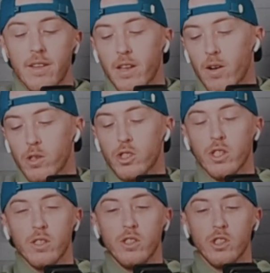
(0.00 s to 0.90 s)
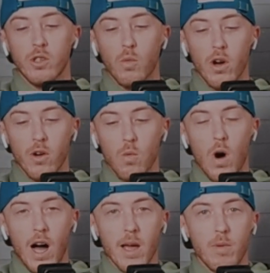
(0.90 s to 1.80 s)
You know, you should wonder
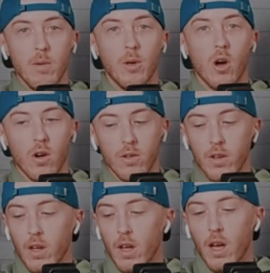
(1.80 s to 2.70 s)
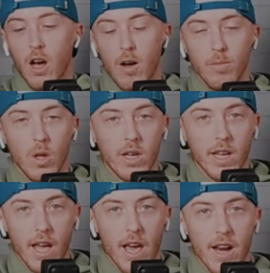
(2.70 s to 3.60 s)
why people aren't
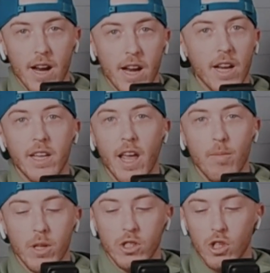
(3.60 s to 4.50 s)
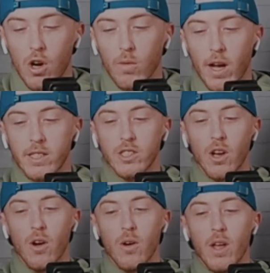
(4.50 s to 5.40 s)
looking ahead on any gambling show, right?
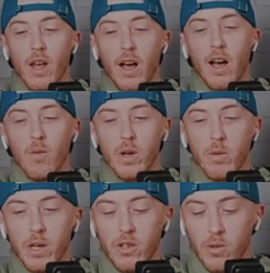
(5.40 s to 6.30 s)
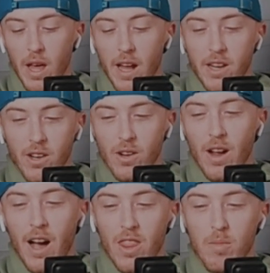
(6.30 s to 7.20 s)
So we do that
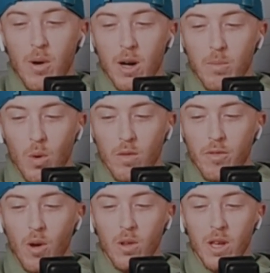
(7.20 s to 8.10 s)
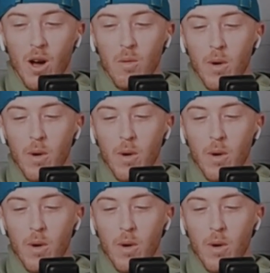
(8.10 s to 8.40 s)
here on the Puck Portfolio.